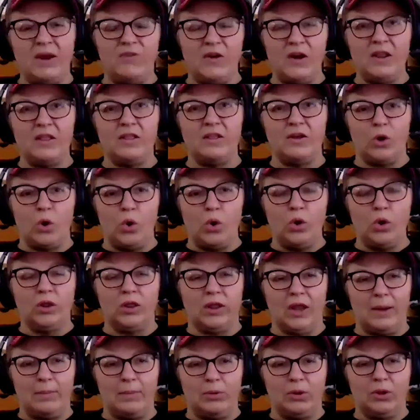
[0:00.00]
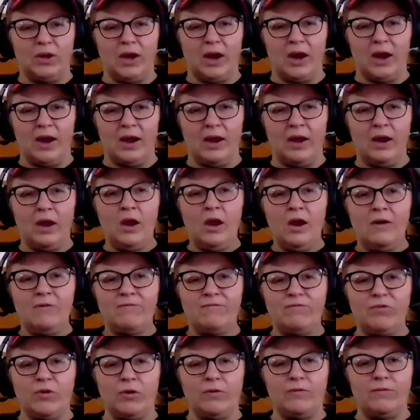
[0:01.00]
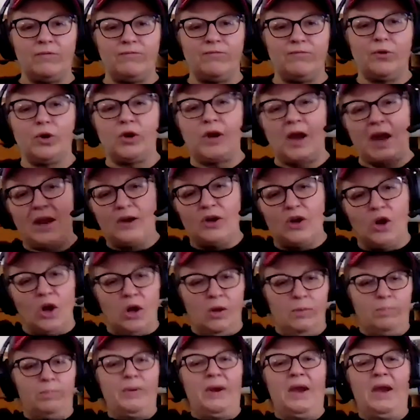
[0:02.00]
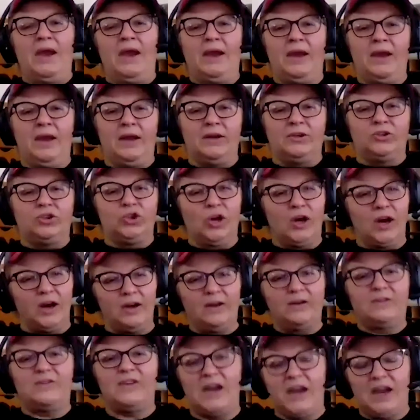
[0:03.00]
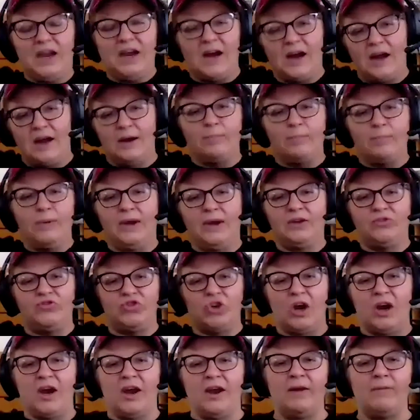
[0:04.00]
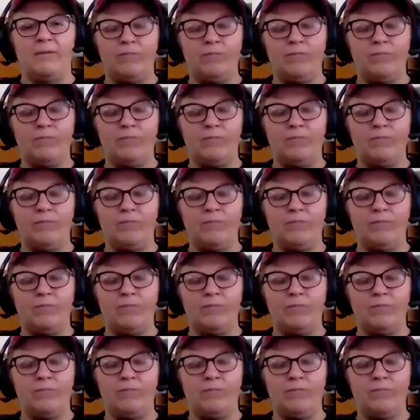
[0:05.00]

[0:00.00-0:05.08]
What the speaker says: fun of the old label guy for getting all big and trying to take on a big giant,